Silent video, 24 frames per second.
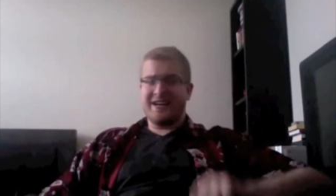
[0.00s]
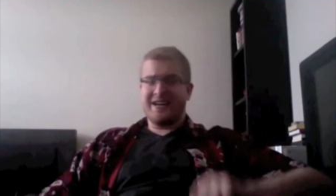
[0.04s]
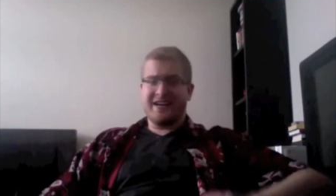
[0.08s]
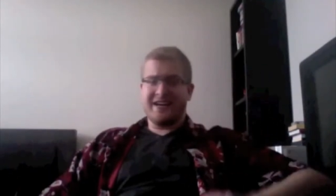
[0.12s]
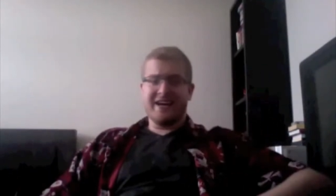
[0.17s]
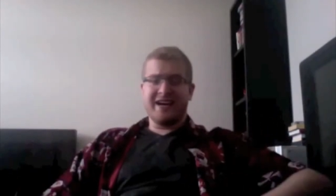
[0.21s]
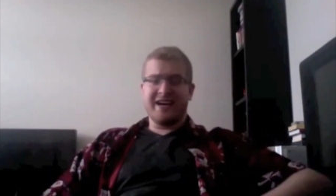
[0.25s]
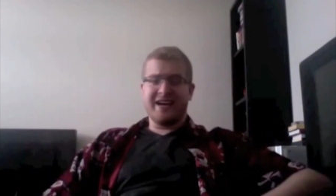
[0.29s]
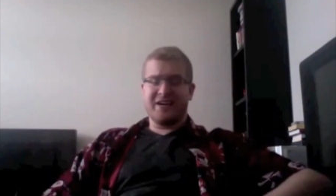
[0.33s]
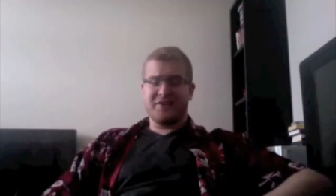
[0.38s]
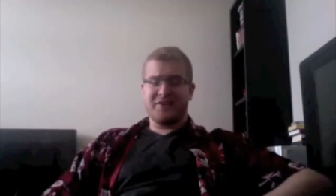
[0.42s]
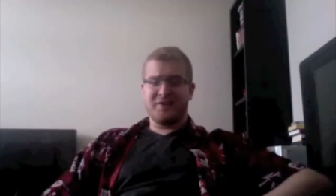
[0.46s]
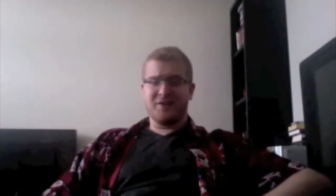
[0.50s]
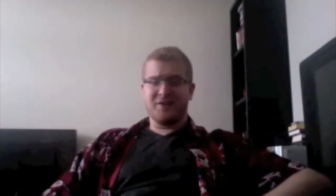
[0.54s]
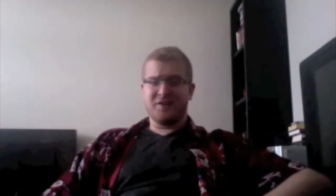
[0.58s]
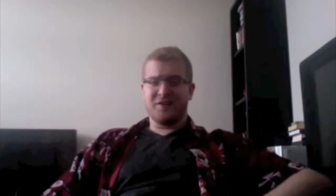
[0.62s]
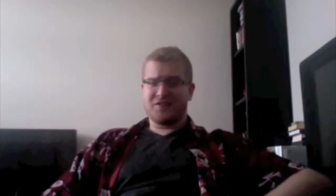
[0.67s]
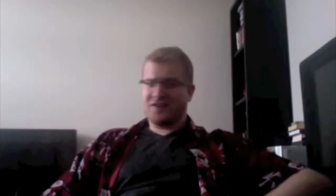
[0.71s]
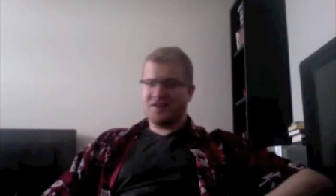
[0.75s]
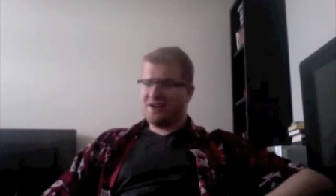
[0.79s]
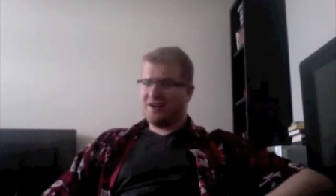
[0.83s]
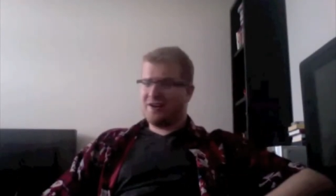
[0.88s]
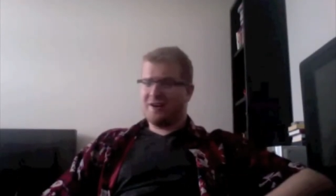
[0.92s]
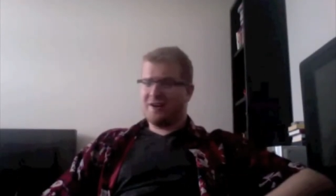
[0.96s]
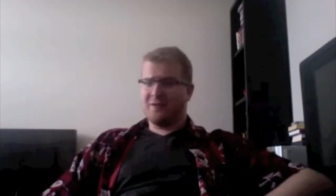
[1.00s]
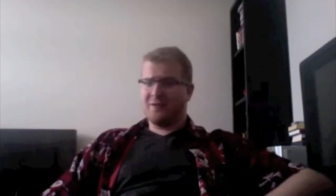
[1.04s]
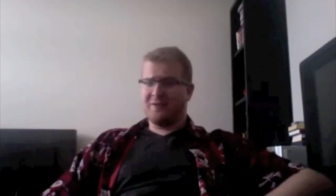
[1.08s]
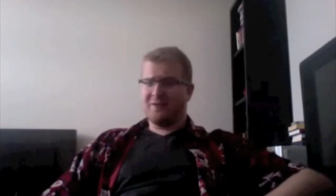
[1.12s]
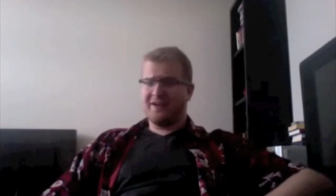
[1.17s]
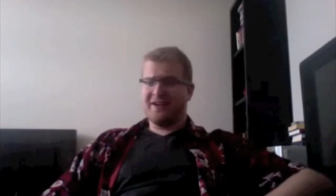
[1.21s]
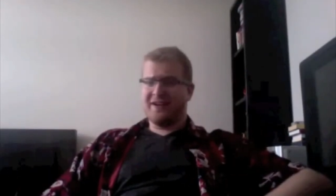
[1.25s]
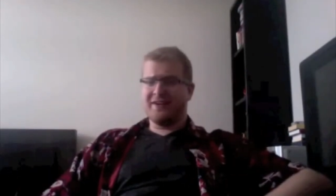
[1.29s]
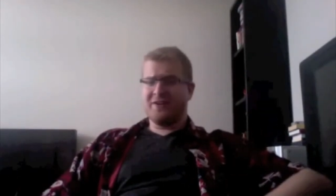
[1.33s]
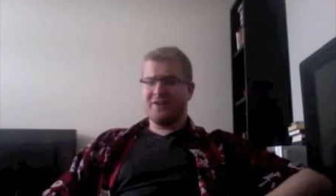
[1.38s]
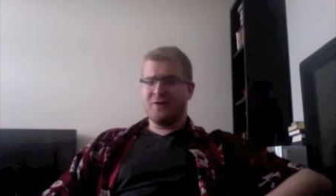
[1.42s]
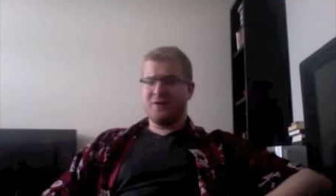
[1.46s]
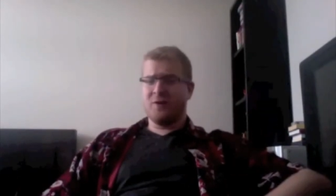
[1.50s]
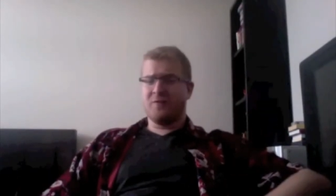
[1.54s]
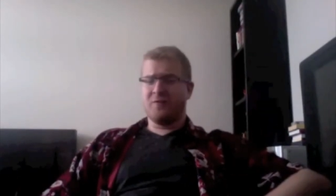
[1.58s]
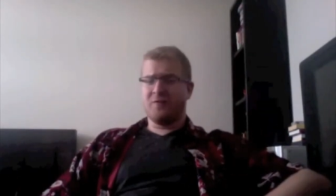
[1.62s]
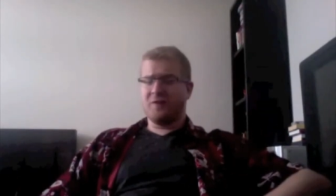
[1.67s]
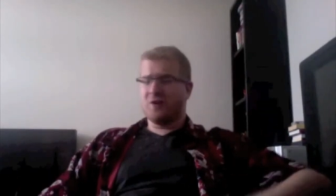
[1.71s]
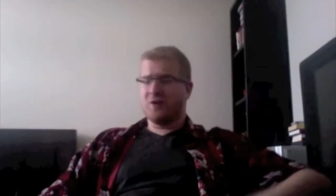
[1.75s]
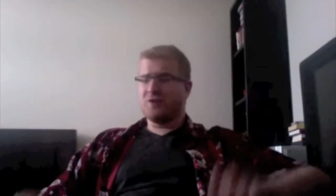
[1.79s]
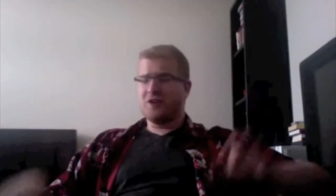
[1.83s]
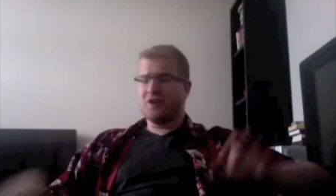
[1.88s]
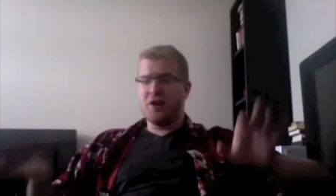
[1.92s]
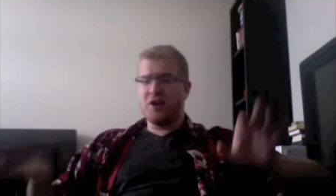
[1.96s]
and yes, there's an anomaly in the
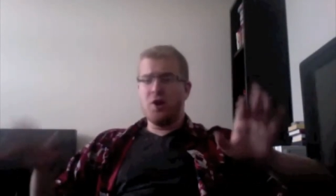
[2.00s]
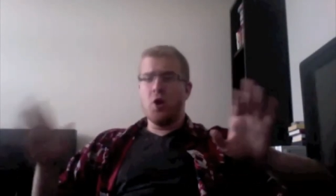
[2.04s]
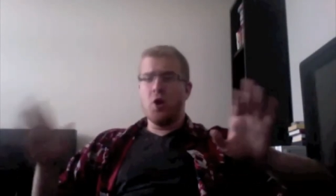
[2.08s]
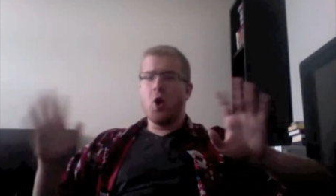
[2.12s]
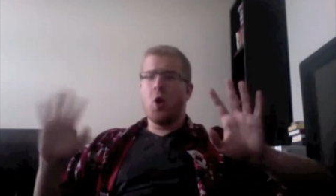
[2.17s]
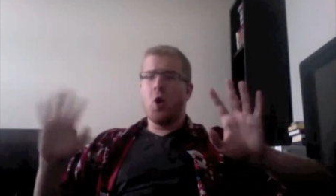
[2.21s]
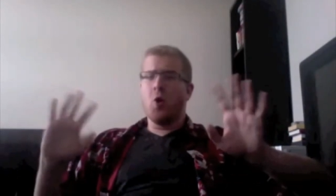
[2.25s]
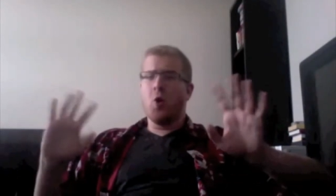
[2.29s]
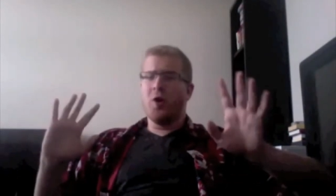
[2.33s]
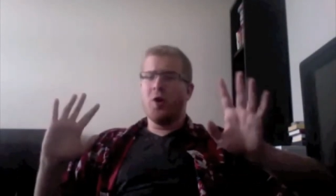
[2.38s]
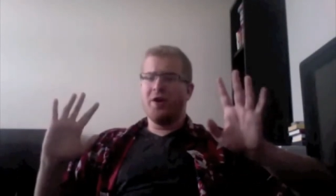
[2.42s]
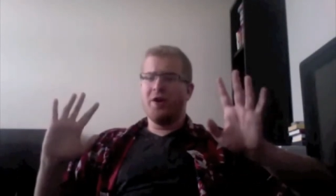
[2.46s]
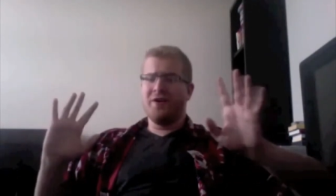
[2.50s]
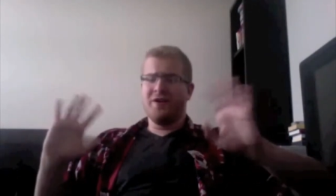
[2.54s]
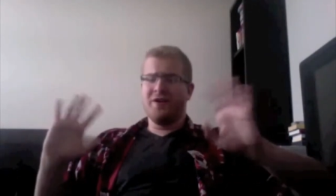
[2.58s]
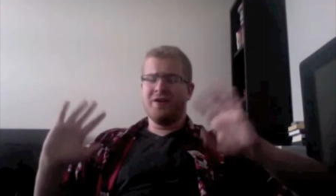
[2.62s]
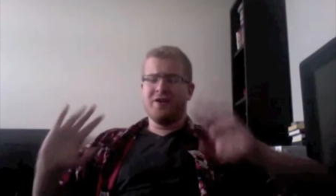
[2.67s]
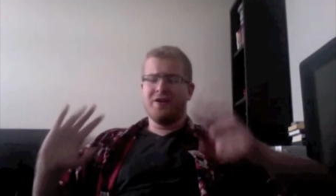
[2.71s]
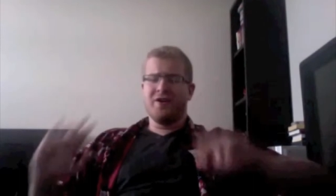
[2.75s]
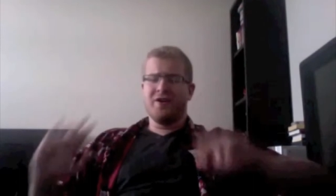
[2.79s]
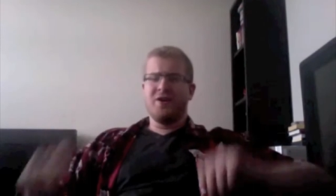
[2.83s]
universe that no one